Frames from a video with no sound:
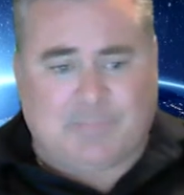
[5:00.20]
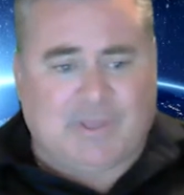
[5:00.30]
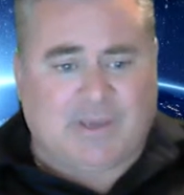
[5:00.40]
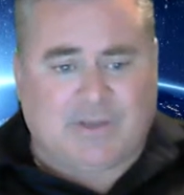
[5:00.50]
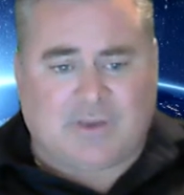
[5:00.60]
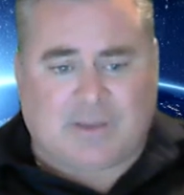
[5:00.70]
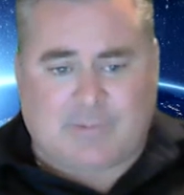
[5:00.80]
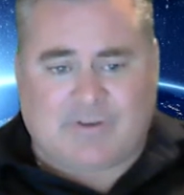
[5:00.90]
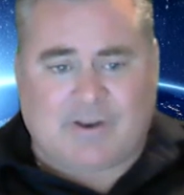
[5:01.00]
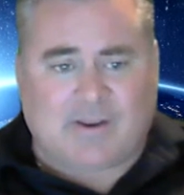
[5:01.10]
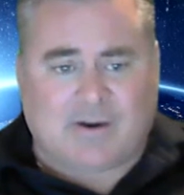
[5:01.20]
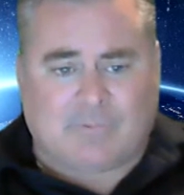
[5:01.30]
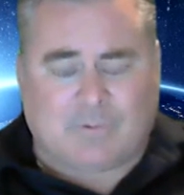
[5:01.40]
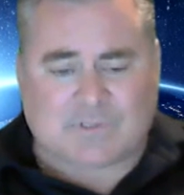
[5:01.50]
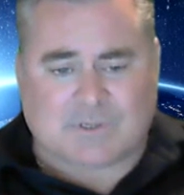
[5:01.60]
big, and you got to be very
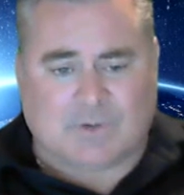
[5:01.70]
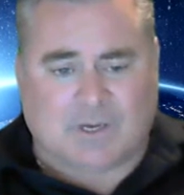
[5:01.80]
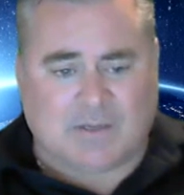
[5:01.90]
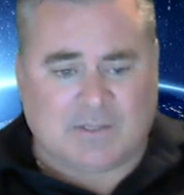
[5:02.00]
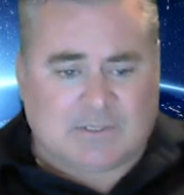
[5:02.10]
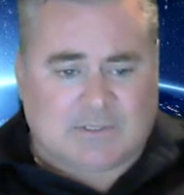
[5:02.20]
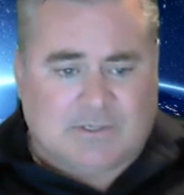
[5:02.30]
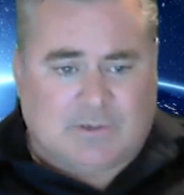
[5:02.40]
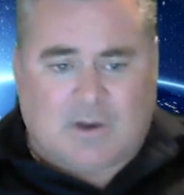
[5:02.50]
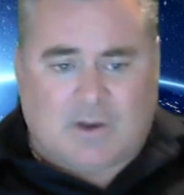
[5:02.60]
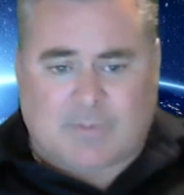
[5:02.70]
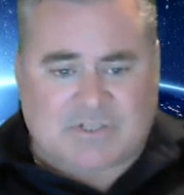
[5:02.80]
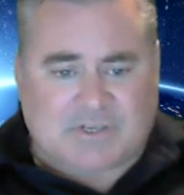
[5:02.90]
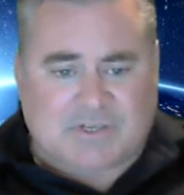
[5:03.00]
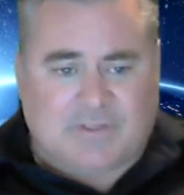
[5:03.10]
careful. So,
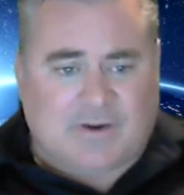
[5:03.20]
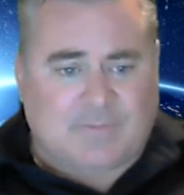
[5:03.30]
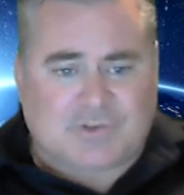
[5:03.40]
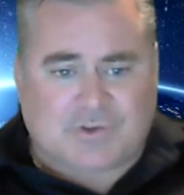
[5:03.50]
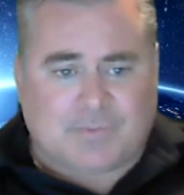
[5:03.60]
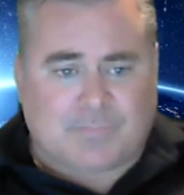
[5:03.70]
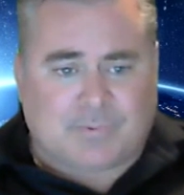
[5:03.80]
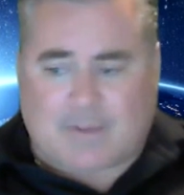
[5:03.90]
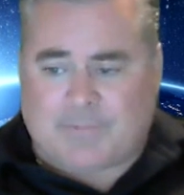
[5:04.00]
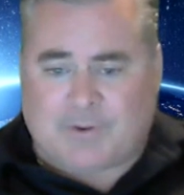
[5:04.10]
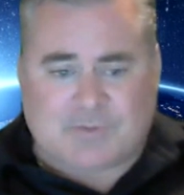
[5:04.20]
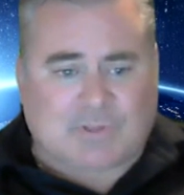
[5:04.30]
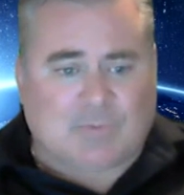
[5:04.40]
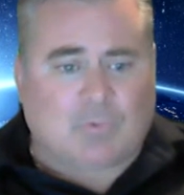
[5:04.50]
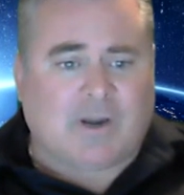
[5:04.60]
$100 here and there, I'm sure you're probably nobody's
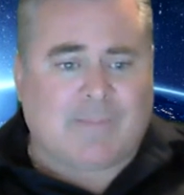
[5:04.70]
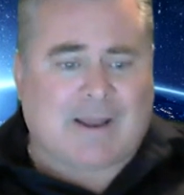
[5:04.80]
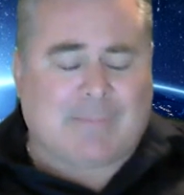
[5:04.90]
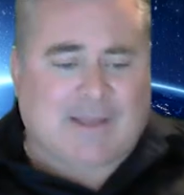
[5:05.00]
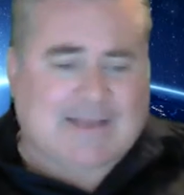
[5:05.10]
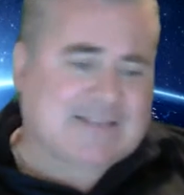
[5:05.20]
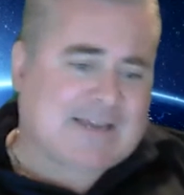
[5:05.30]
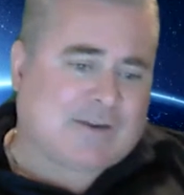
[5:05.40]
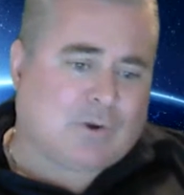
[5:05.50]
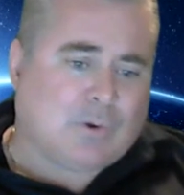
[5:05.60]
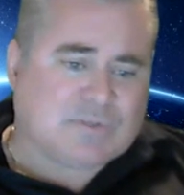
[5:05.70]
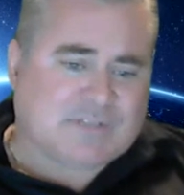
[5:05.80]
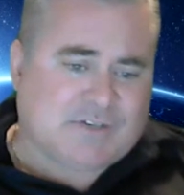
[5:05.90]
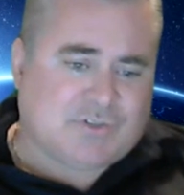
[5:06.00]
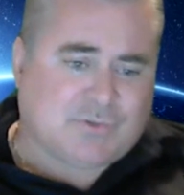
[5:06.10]
really worried about it. But as that grows
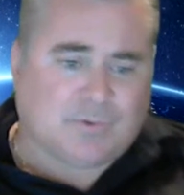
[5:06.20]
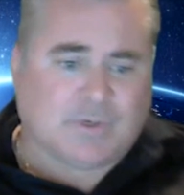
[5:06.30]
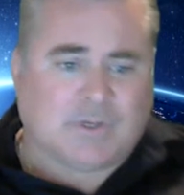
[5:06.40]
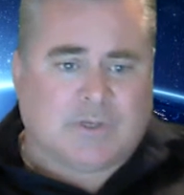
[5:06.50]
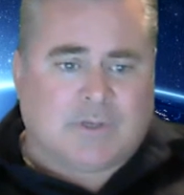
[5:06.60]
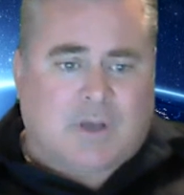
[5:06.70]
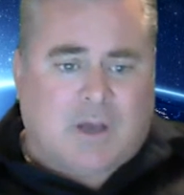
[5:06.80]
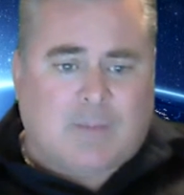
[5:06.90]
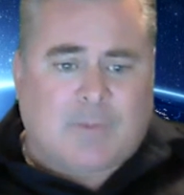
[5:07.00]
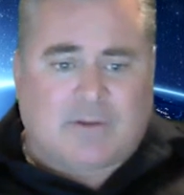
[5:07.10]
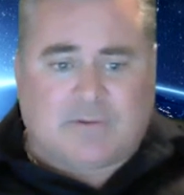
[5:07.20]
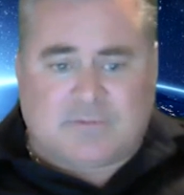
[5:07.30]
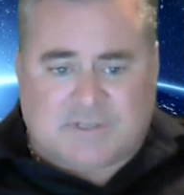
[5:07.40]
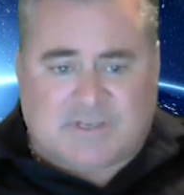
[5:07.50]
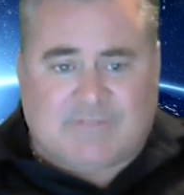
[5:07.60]
into
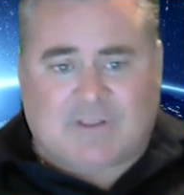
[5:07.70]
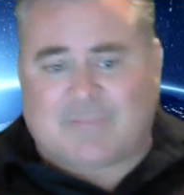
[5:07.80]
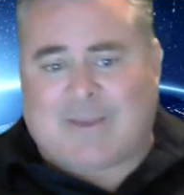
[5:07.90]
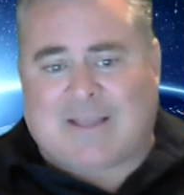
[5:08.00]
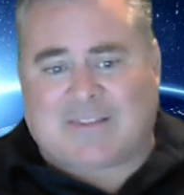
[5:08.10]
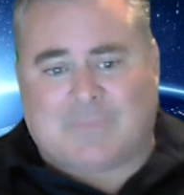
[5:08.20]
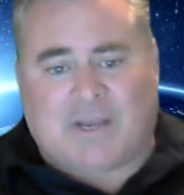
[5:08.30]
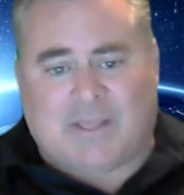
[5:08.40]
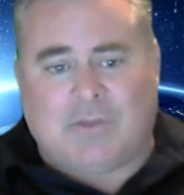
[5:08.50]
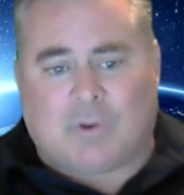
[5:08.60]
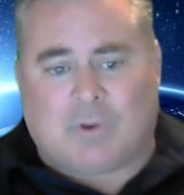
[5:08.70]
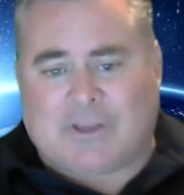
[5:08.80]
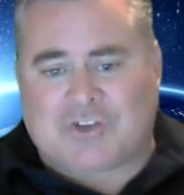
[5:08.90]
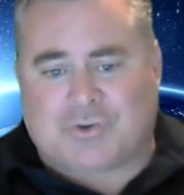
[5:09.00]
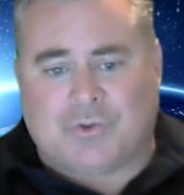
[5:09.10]
significant amounts of money, you want to
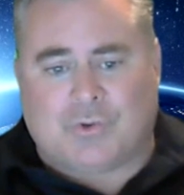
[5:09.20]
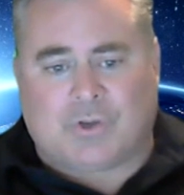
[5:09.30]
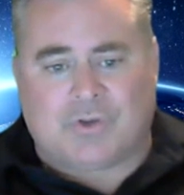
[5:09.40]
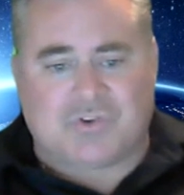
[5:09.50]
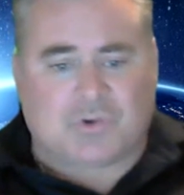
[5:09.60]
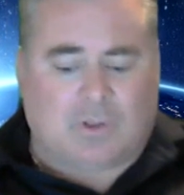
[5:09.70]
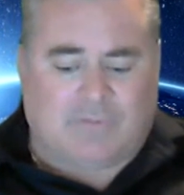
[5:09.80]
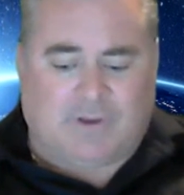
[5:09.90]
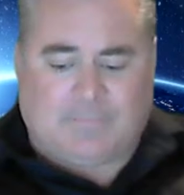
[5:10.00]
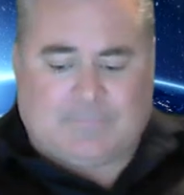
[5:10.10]
make sure you're in control of it.